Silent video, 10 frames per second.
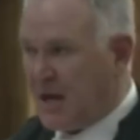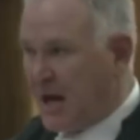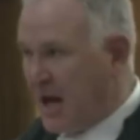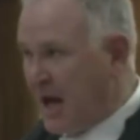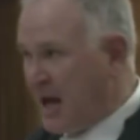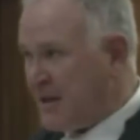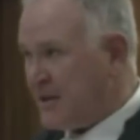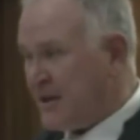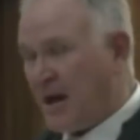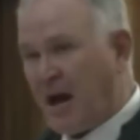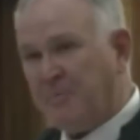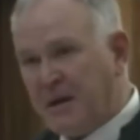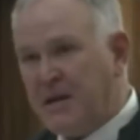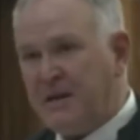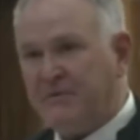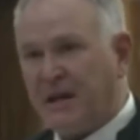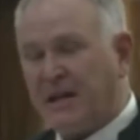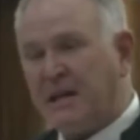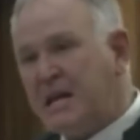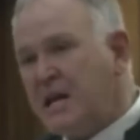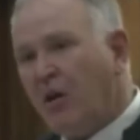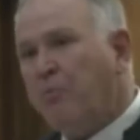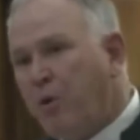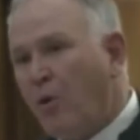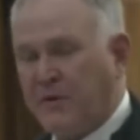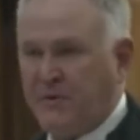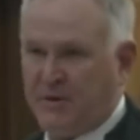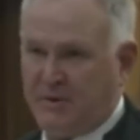And I believe that the legal point